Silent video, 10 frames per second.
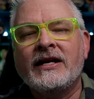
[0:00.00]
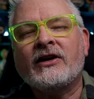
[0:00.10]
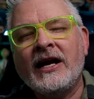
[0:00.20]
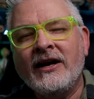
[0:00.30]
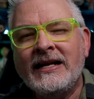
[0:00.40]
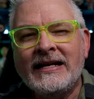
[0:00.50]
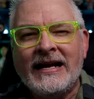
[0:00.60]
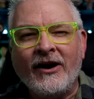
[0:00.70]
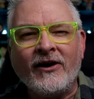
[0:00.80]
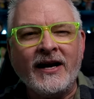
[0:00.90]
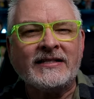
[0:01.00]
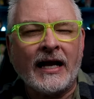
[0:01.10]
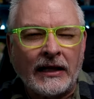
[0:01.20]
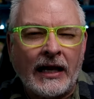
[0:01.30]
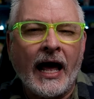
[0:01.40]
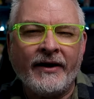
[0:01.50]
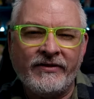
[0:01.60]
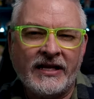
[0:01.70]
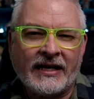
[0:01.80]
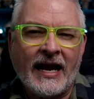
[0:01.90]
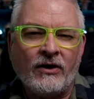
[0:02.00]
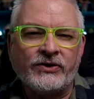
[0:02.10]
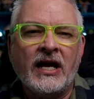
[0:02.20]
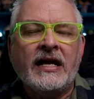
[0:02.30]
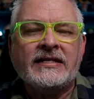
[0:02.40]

Now, Katie narrates a lot of the accounts,